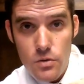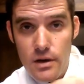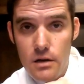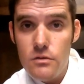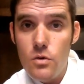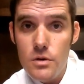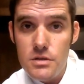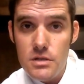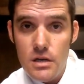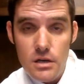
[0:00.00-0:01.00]
That of course
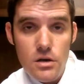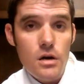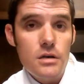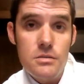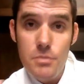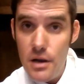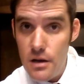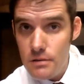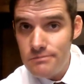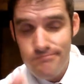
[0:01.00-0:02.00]
is going to cause
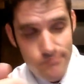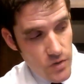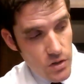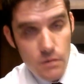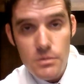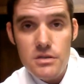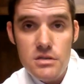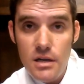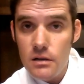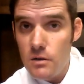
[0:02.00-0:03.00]
pain, numbness,
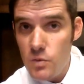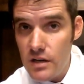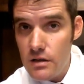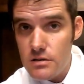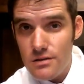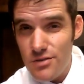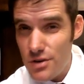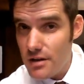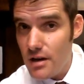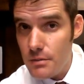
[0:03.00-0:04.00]
tingling, weakness are very
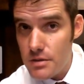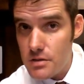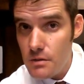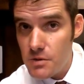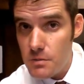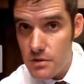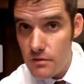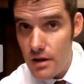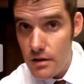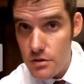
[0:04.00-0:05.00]
common symptoms of
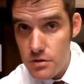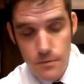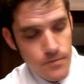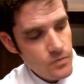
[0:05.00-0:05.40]
that issue.